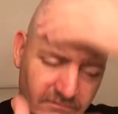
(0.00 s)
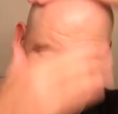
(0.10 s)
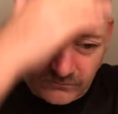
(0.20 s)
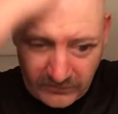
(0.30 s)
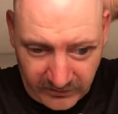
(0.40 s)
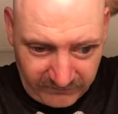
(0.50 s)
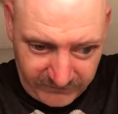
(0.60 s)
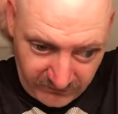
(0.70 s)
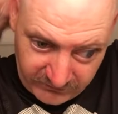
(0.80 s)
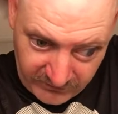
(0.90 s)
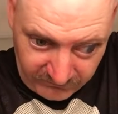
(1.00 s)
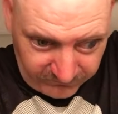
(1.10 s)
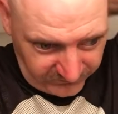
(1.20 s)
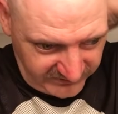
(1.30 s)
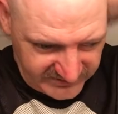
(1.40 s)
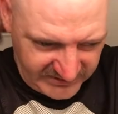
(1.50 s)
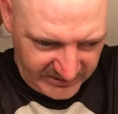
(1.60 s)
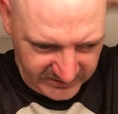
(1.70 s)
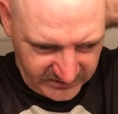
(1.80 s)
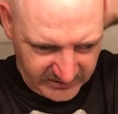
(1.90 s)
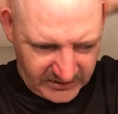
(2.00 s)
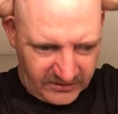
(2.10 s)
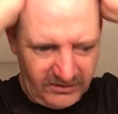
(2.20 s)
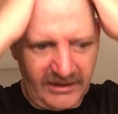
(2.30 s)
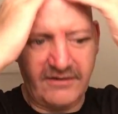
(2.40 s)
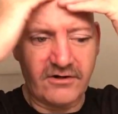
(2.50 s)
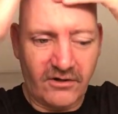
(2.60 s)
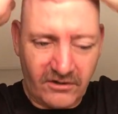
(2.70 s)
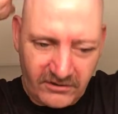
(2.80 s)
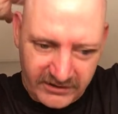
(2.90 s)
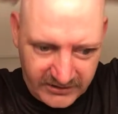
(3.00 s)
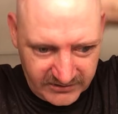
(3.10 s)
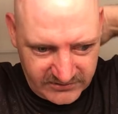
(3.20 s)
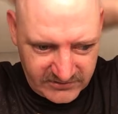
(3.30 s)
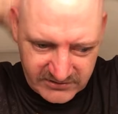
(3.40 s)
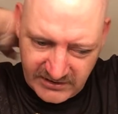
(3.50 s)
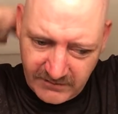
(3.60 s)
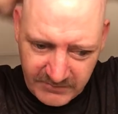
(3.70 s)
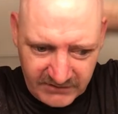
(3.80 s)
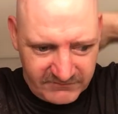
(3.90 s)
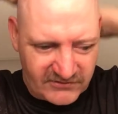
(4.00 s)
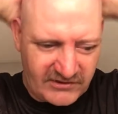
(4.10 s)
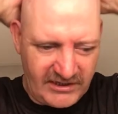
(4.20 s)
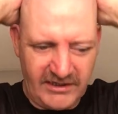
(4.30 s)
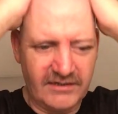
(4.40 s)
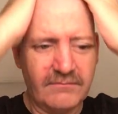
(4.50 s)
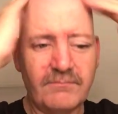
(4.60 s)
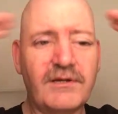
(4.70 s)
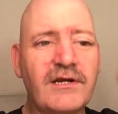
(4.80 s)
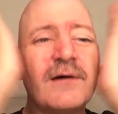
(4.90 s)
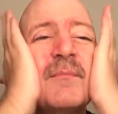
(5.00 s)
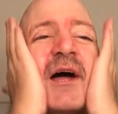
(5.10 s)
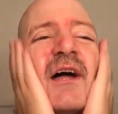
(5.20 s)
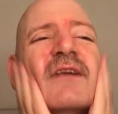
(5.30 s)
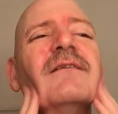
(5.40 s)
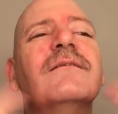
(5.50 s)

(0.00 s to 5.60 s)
really feels good for the skin. Got a little alcohol in it, so it's got a bit of a sting, but not bad.